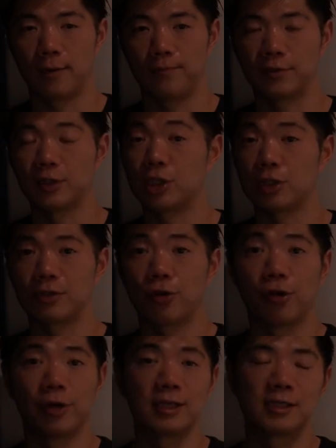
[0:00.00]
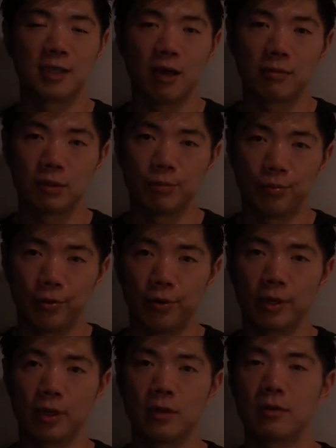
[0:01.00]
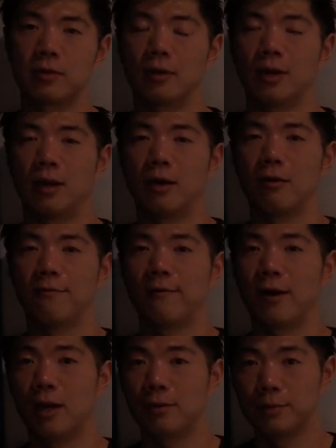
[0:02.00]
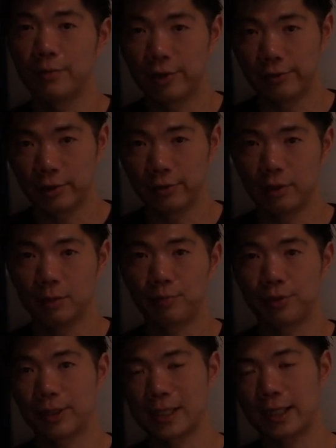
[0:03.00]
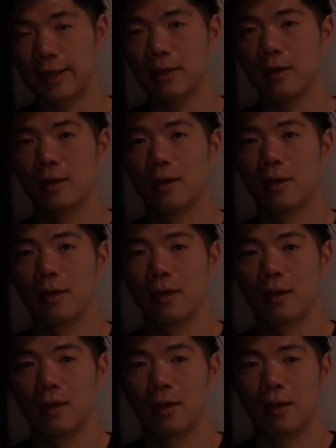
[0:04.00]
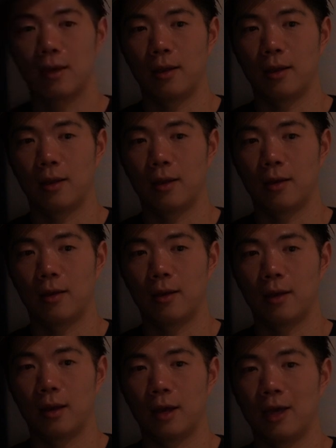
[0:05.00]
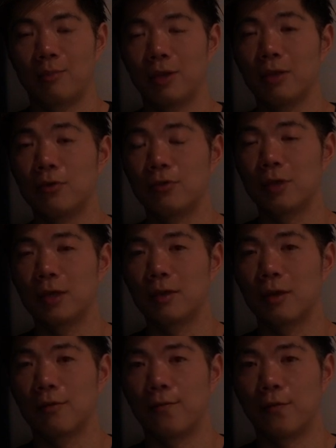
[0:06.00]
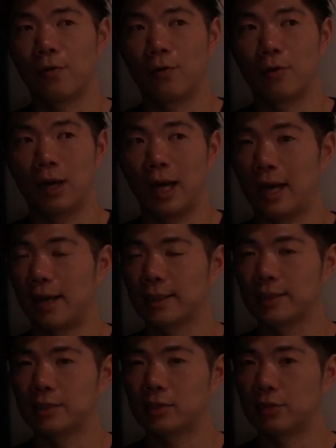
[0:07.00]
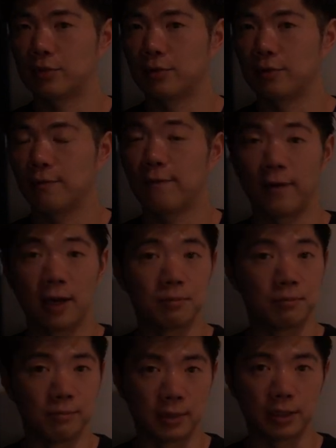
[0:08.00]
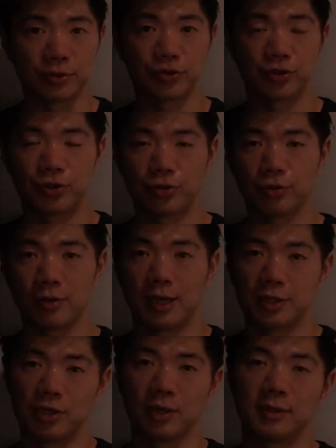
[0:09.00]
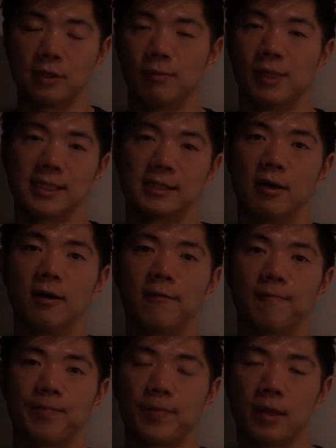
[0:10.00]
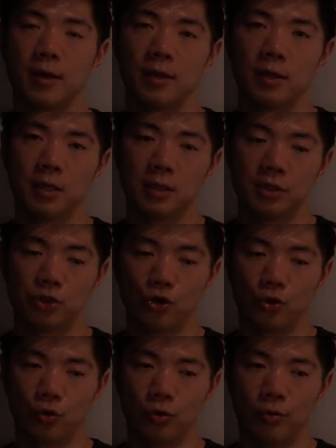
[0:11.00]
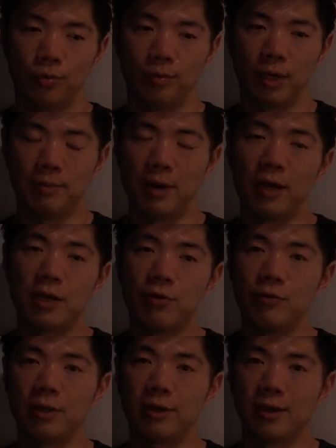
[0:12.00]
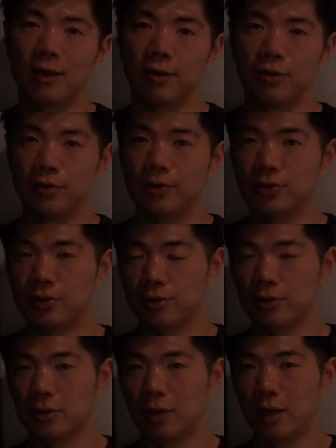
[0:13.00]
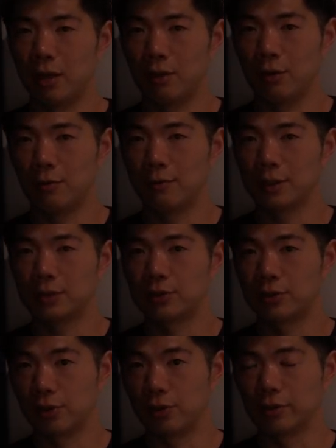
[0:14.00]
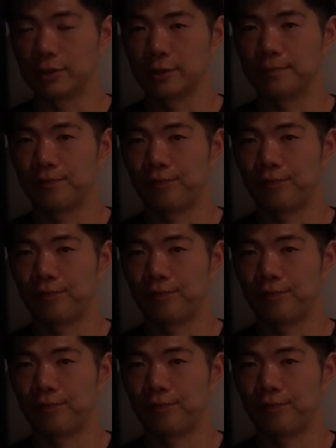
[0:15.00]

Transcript: which is 37.5 milligram per day, and I've been doing that for last 5 months to adjust myself. So my body really got used to the lowest dose